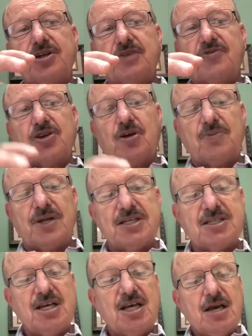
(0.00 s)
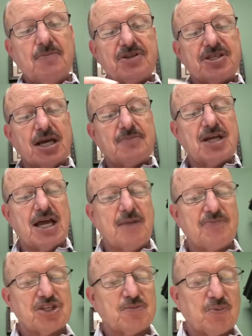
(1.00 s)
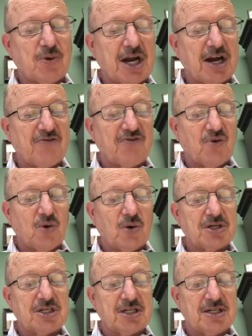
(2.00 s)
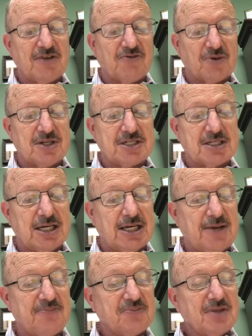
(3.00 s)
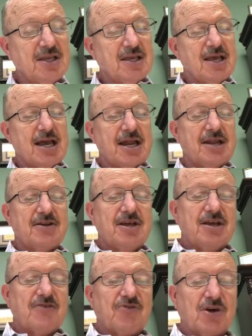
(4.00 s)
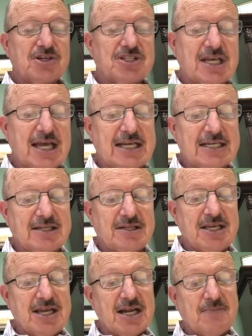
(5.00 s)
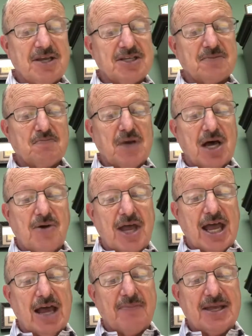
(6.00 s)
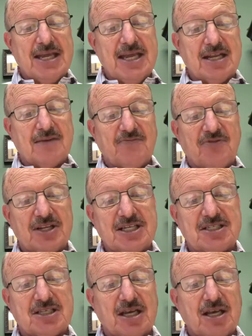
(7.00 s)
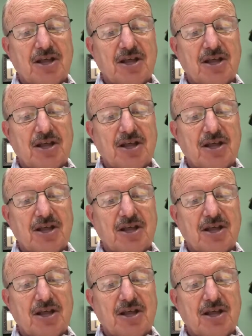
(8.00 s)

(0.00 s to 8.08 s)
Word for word: a difficult place, but at the same time, this prayer for deliverance. Um, and in verse 8, the enemies, Moab, Edom, Philistia,